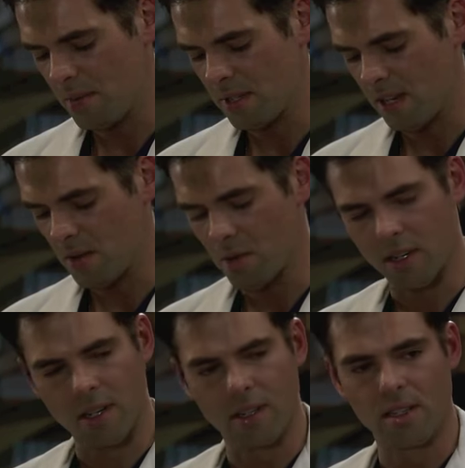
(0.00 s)
working Robin on. Robin died
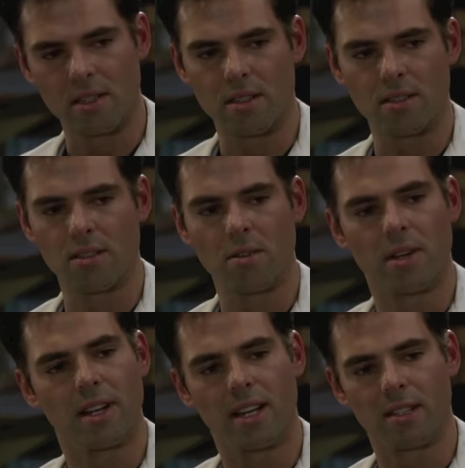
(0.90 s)
working on this, and there's no
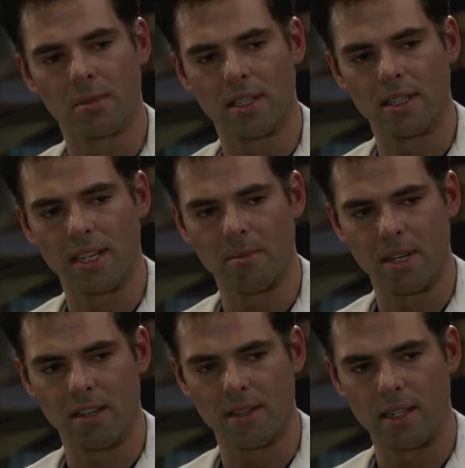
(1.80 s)
way in hell I'm going to let
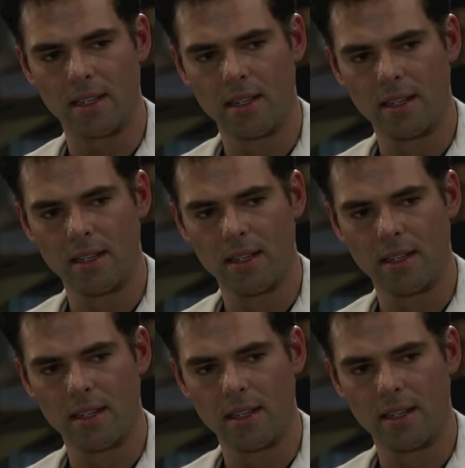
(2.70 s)
him have it.